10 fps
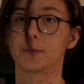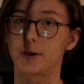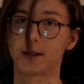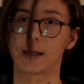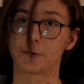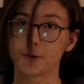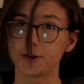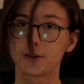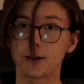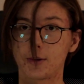But in the
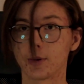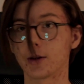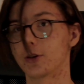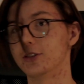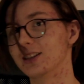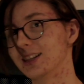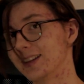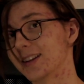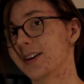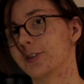future, when we
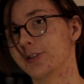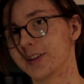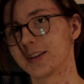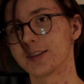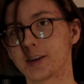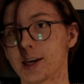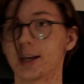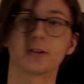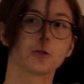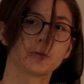release our 360
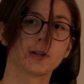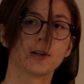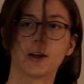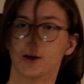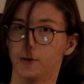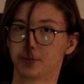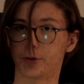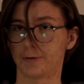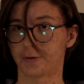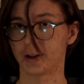kit, you'll be
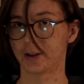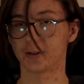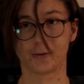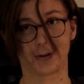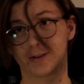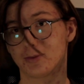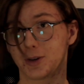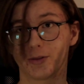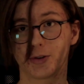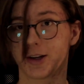pretty free to face
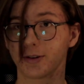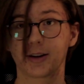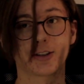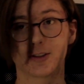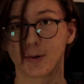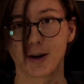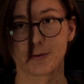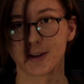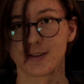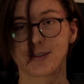whatever direction you
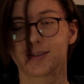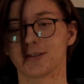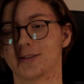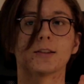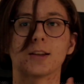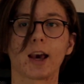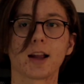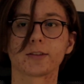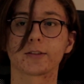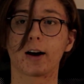want to face.
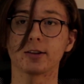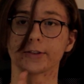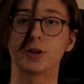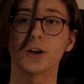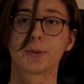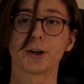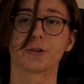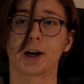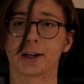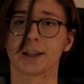Can Stonks cookie body
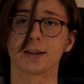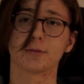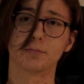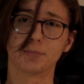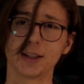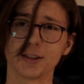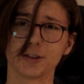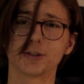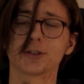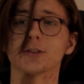tracking be
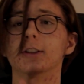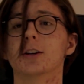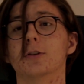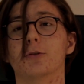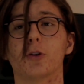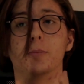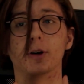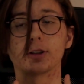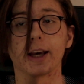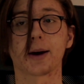used for
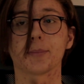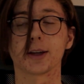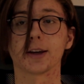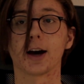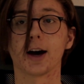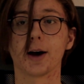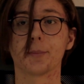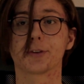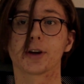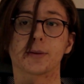mocapping?
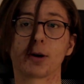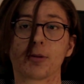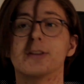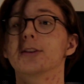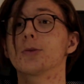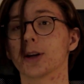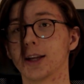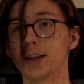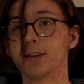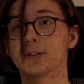So at the moment it's
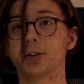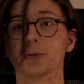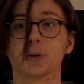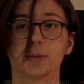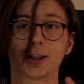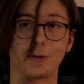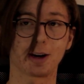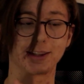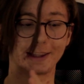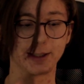180, so it will be
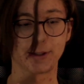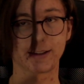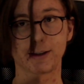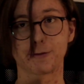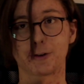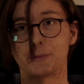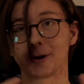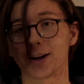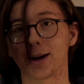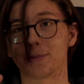quite limiting for the
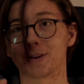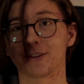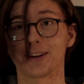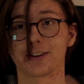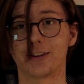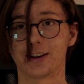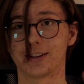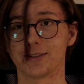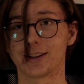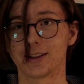mocappers in the
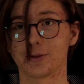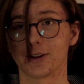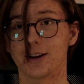creativity